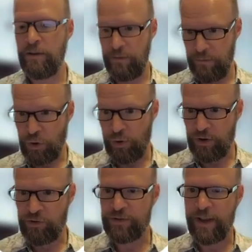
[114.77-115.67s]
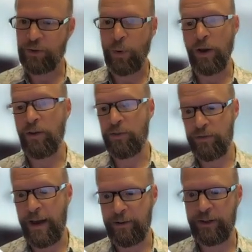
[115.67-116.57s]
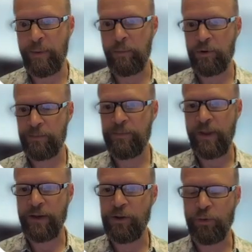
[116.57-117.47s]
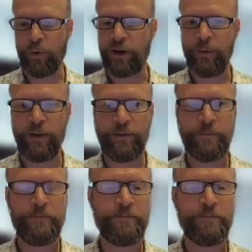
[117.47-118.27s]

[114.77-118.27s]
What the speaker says: your interest, as well as the faculty member that you're working with.